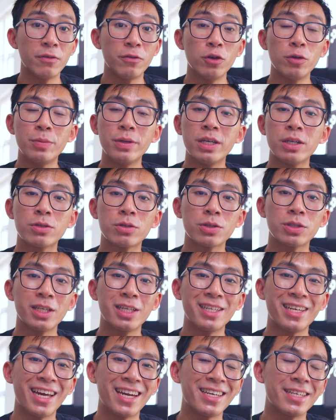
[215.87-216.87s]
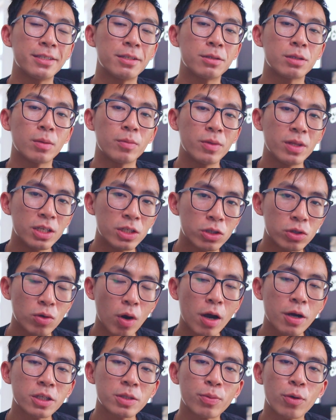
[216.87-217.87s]
If you'd be interested in getting into some of the
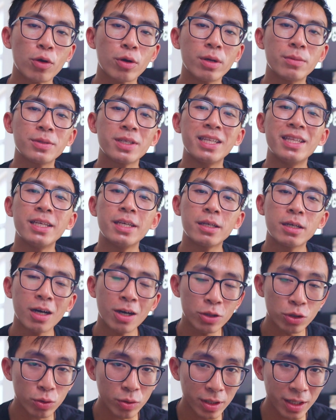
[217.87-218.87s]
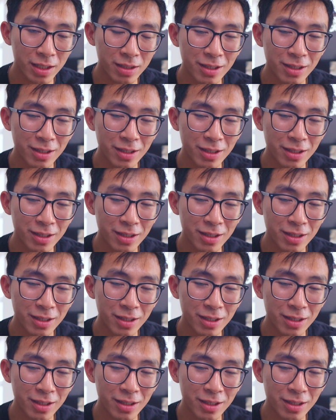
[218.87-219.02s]
strongest programs in the country,